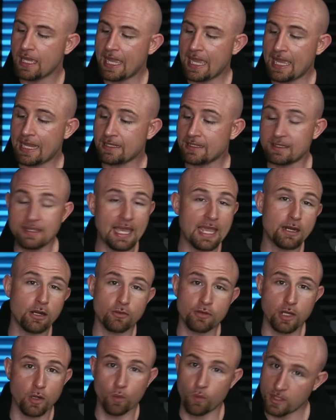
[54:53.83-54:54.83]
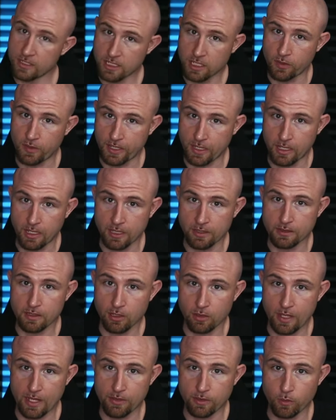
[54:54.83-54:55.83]
and they don't know what's going on
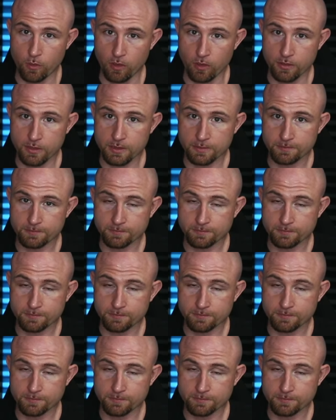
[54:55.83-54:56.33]
around the world.